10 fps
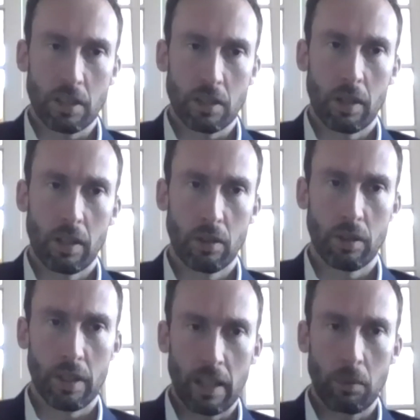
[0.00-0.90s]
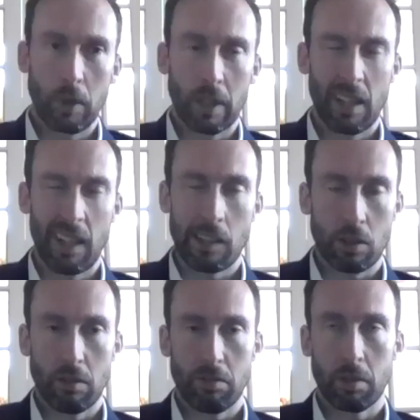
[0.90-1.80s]
so I don't know that we could
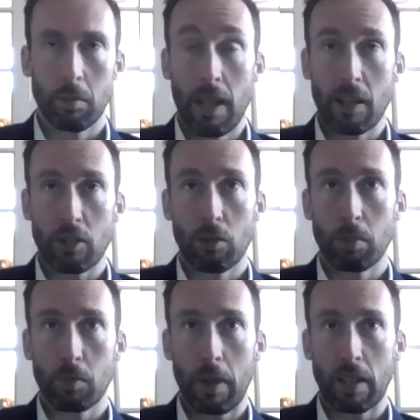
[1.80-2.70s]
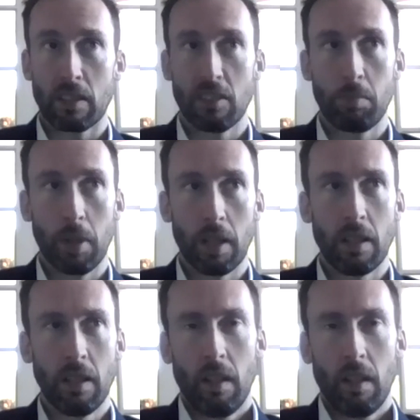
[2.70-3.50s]
answer it from a national perspective, but